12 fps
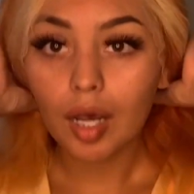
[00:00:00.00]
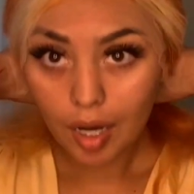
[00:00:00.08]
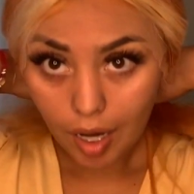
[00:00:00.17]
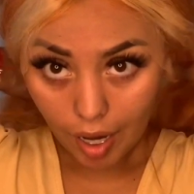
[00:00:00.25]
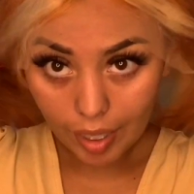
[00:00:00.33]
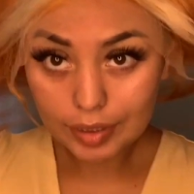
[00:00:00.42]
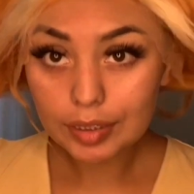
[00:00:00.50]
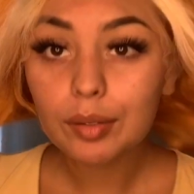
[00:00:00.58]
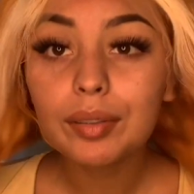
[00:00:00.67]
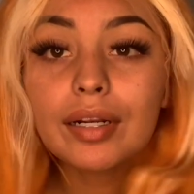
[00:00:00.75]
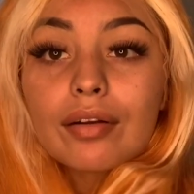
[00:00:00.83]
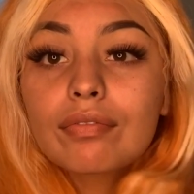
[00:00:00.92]
I still
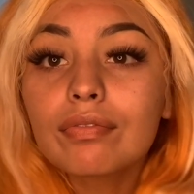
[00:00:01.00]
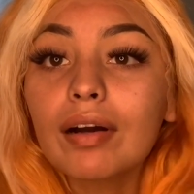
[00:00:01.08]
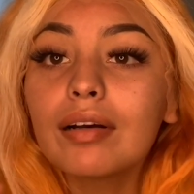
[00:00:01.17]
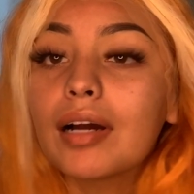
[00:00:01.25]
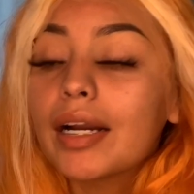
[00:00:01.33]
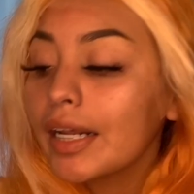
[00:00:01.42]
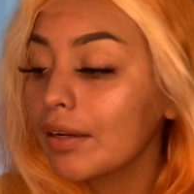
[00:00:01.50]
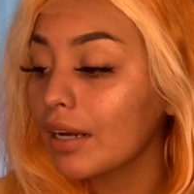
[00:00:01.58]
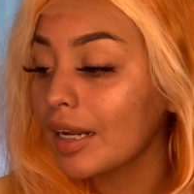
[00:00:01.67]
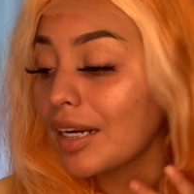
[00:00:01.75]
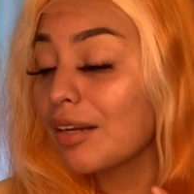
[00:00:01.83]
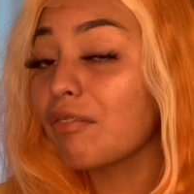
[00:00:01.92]
need to I
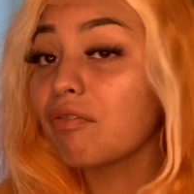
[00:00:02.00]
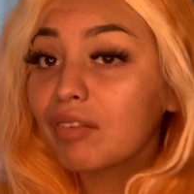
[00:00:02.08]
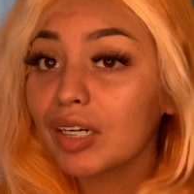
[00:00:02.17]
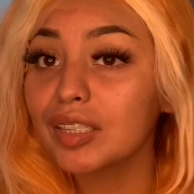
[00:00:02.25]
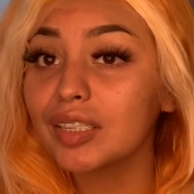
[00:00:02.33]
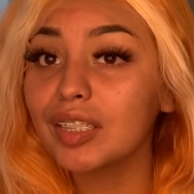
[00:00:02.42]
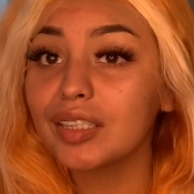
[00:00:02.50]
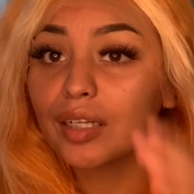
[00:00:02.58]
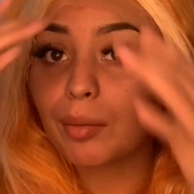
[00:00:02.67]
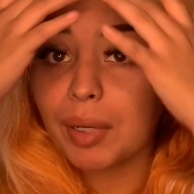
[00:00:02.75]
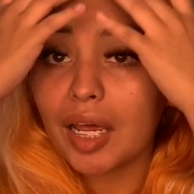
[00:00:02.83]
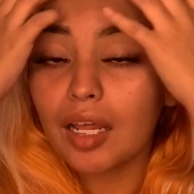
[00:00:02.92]
need to fix this up
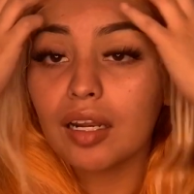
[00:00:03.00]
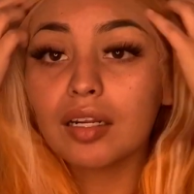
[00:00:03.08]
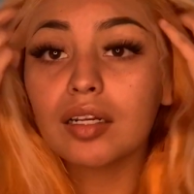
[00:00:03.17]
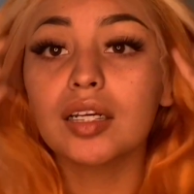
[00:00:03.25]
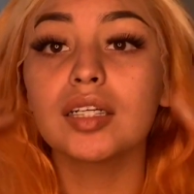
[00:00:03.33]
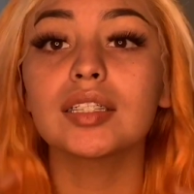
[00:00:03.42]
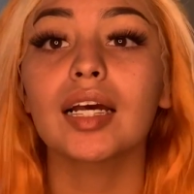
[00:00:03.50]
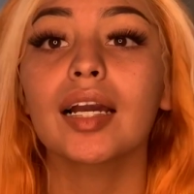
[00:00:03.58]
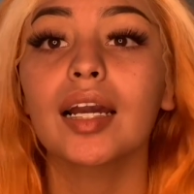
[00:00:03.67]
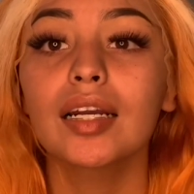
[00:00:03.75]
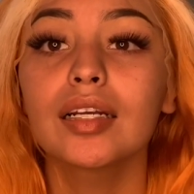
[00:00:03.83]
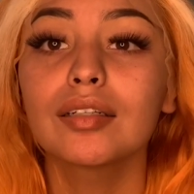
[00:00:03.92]
hella, because I
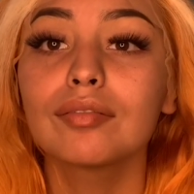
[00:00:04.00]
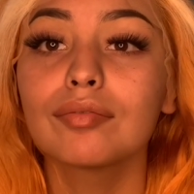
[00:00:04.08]
kind of